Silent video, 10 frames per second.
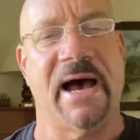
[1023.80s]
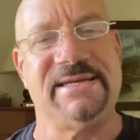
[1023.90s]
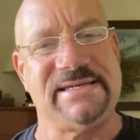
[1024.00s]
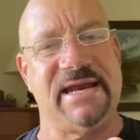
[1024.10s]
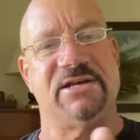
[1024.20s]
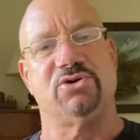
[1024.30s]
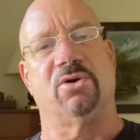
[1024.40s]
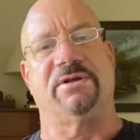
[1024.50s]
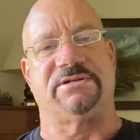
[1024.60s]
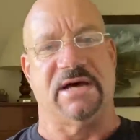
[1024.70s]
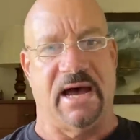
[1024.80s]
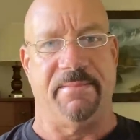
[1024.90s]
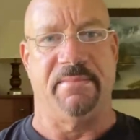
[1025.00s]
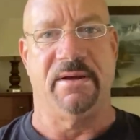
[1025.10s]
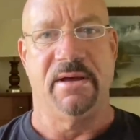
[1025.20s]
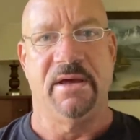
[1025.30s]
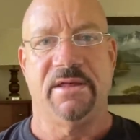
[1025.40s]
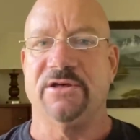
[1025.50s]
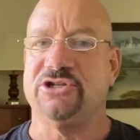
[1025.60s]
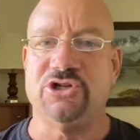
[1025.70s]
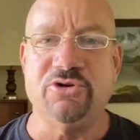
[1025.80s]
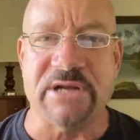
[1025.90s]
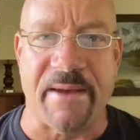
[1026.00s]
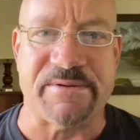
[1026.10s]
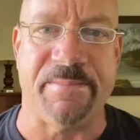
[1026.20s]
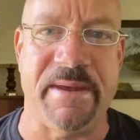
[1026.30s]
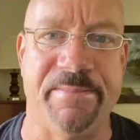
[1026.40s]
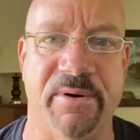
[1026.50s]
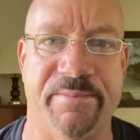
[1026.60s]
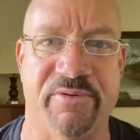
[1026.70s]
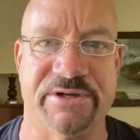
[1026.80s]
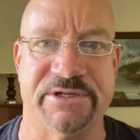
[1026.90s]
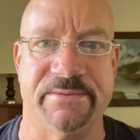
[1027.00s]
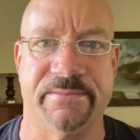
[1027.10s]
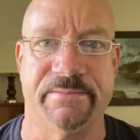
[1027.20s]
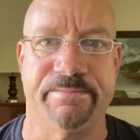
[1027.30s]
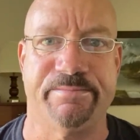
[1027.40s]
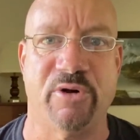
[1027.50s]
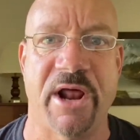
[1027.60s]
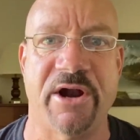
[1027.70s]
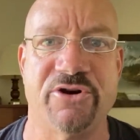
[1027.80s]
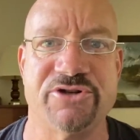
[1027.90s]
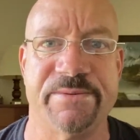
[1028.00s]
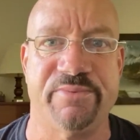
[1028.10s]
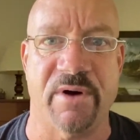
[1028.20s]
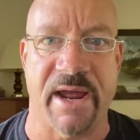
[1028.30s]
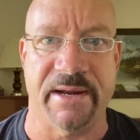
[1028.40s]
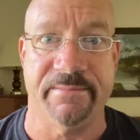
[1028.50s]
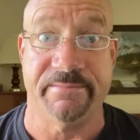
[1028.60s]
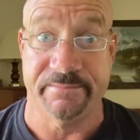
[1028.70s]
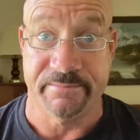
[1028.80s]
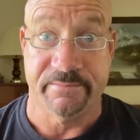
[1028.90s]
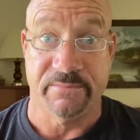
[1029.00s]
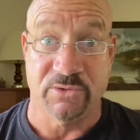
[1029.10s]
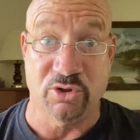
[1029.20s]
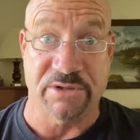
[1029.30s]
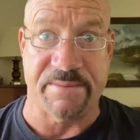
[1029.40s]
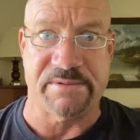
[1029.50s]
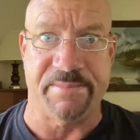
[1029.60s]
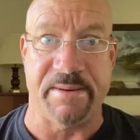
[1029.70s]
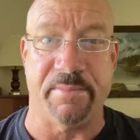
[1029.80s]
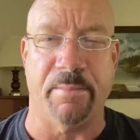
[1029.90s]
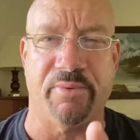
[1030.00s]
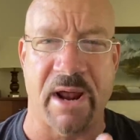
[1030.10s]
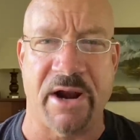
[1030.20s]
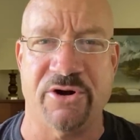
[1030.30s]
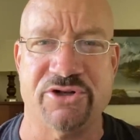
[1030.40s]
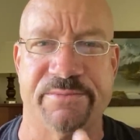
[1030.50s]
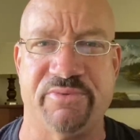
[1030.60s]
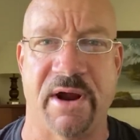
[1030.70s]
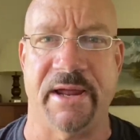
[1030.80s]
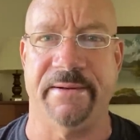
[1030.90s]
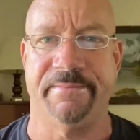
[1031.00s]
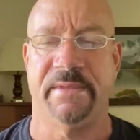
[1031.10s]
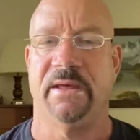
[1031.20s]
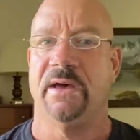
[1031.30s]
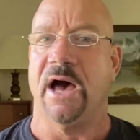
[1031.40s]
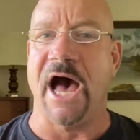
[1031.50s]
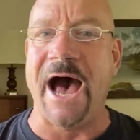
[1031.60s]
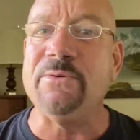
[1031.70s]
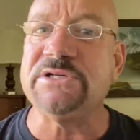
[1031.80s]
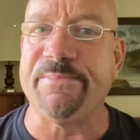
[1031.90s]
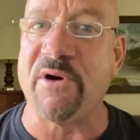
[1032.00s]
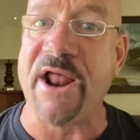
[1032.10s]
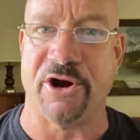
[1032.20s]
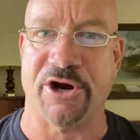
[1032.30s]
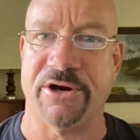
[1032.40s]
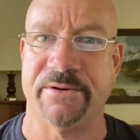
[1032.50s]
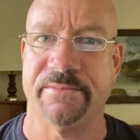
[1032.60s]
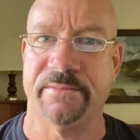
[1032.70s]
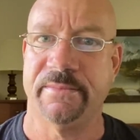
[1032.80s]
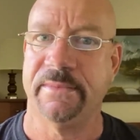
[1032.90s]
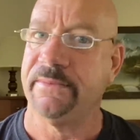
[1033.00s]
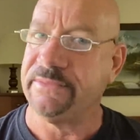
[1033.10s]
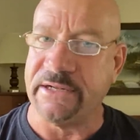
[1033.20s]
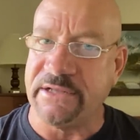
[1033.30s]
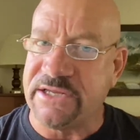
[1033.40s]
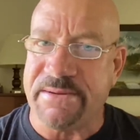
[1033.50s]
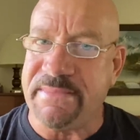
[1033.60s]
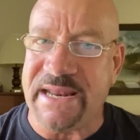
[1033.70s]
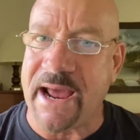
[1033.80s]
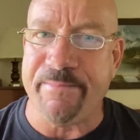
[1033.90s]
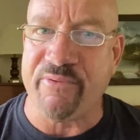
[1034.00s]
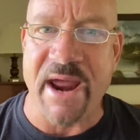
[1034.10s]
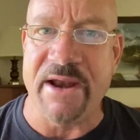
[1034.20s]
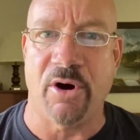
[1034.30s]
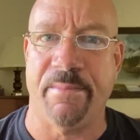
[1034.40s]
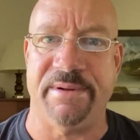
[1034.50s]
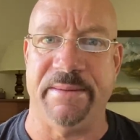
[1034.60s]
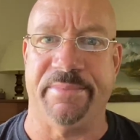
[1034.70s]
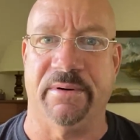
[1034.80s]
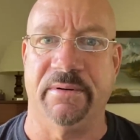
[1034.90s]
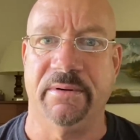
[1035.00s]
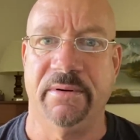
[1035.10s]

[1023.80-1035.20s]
I say this all the time. There's two types of people in prison. Predators and prey. Two types of people. Predators and prey. I was a predator. That doesn't mean I preyed on people.